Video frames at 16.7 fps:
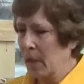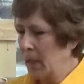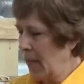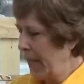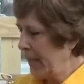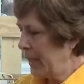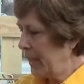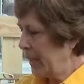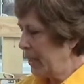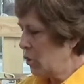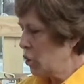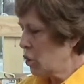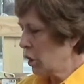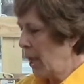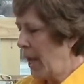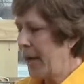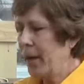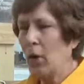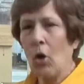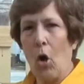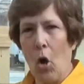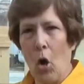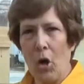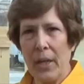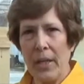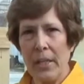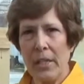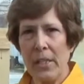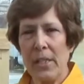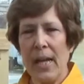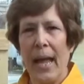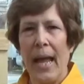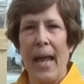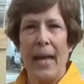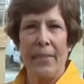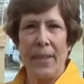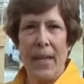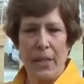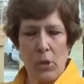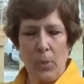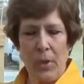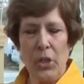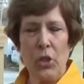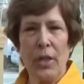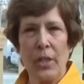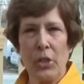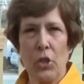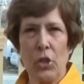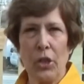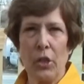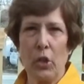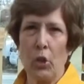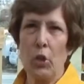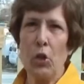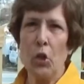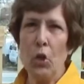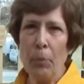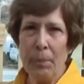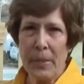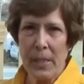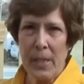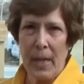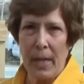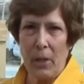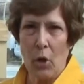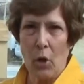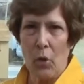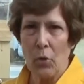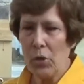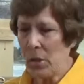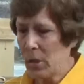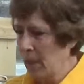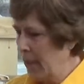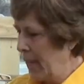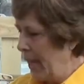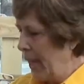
like in July or August, and that's when you get your little new potatoes.